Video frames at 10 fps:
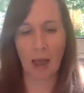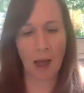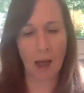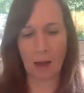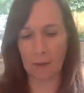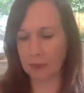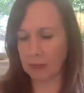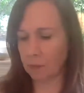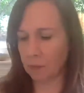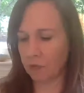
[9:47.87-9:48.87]
It
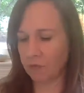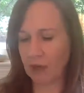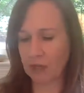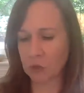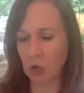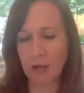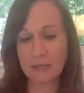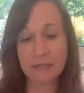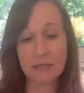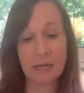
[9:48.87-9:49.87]
can prevent dry
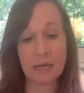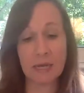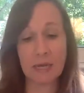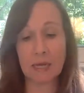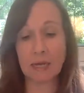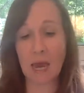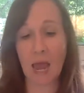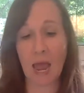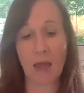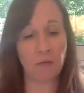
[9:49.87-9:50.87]
skin
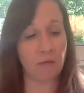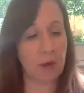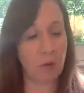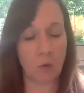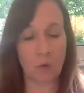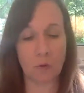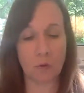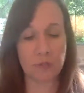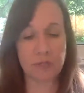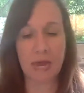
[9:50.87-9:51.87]
and
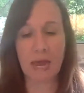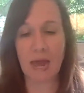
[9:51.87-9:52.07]
wrinkles,